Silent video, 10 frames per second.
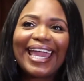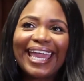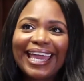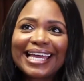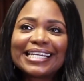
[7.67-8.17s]

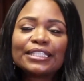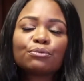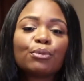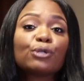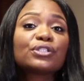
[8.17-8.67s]
and
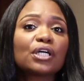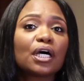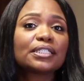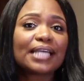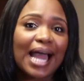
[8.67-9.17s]
most
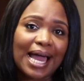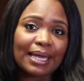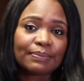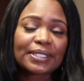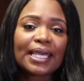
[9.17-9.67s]

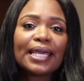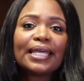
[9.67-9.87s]
times